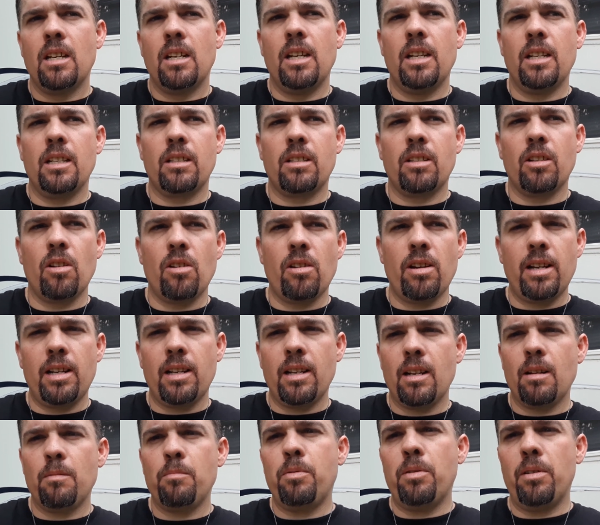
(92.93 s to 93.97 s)
and so I
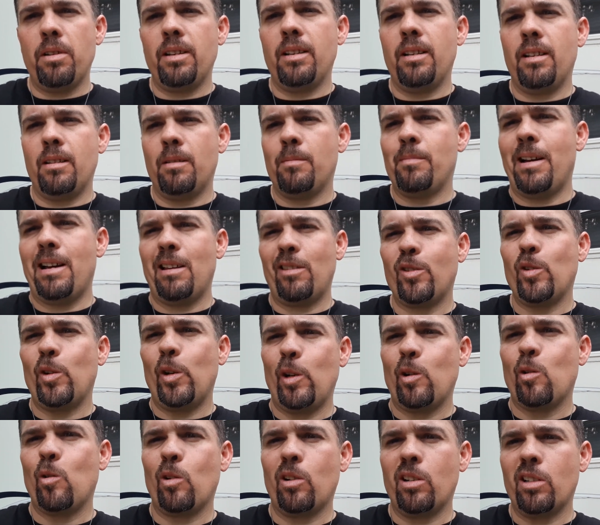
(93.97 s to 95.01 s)
ended up putting in about
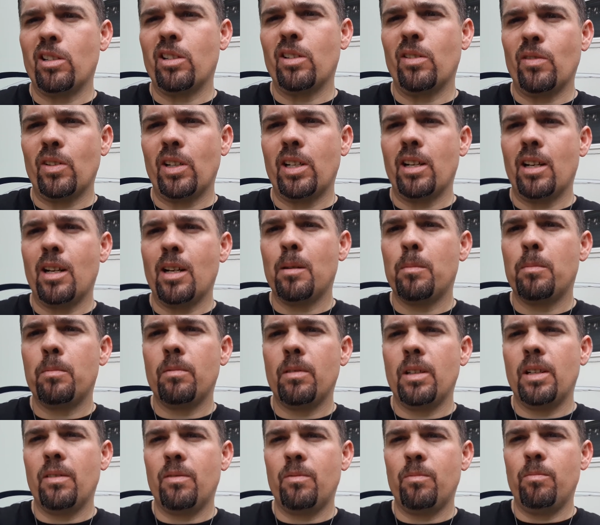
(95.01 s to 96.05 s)
3/4 of a cup,
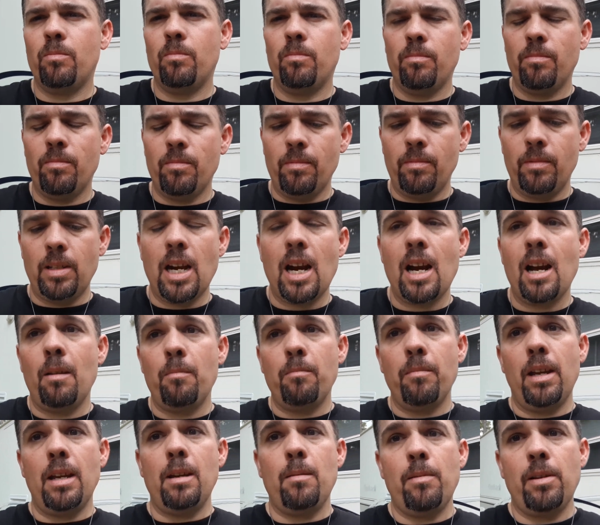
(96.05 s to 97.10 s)
if not
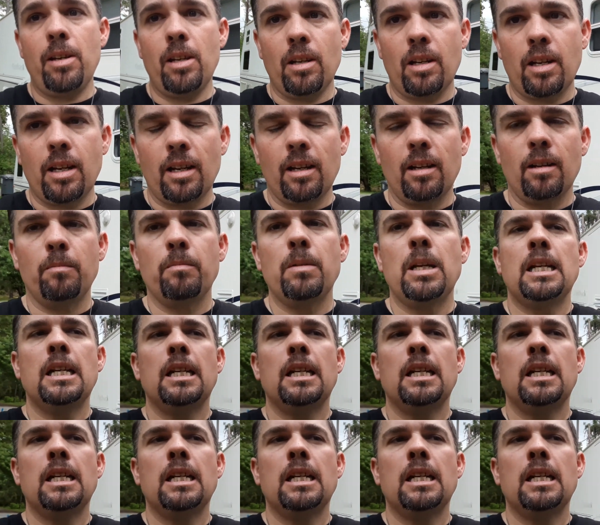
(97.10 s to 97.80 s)
maybe a cup.